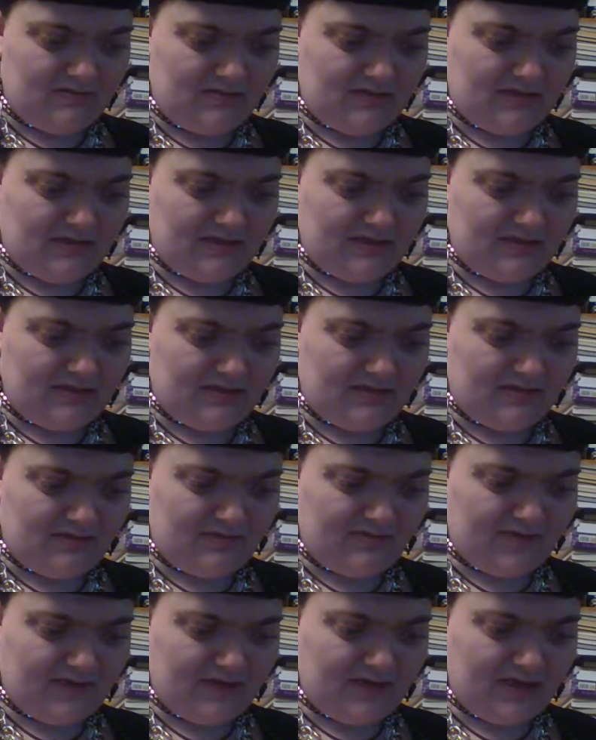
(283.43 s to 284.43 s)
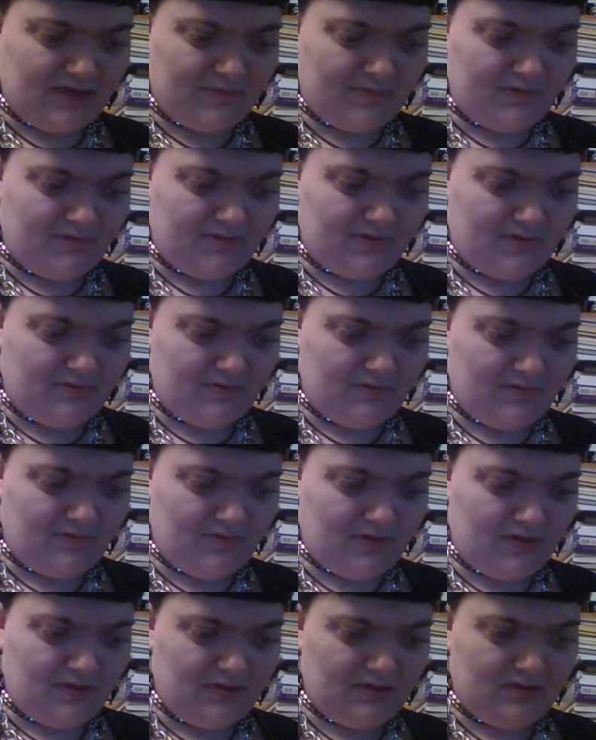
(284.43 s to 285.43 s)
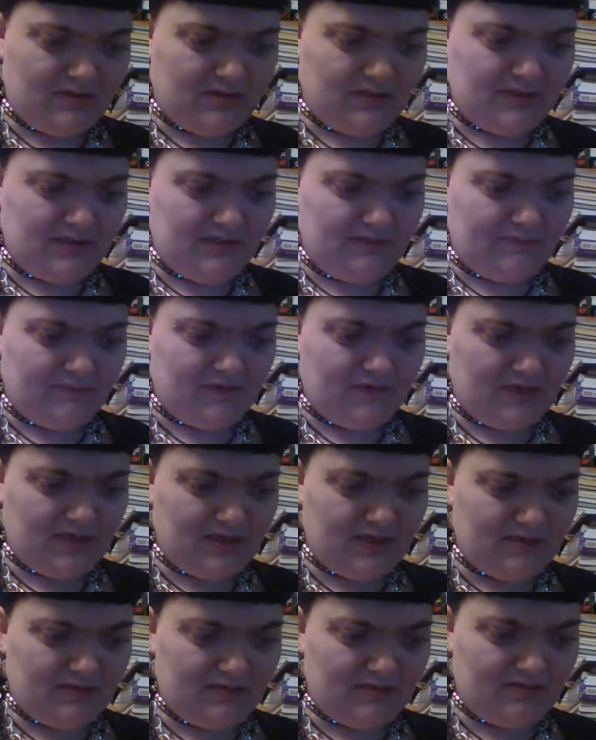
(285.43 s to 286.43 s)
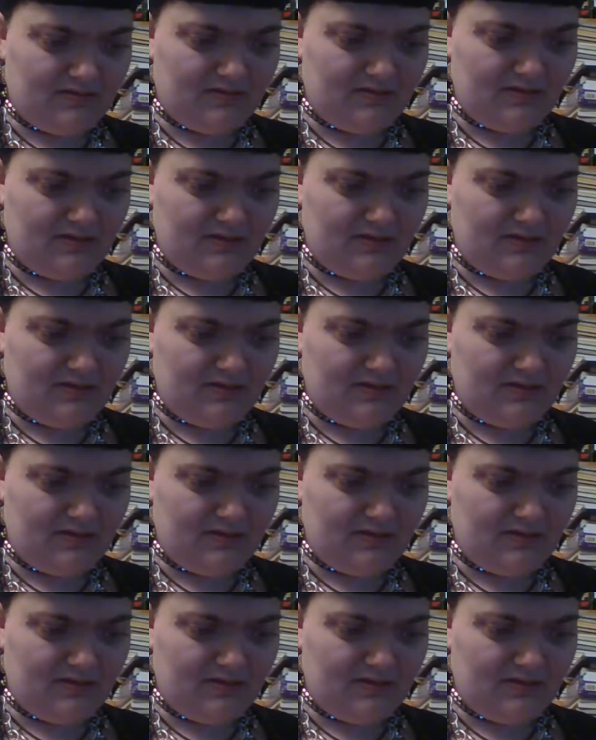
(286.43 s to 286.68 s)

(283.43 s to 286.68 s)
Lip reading: that are very happy with one another, I see, so I can't.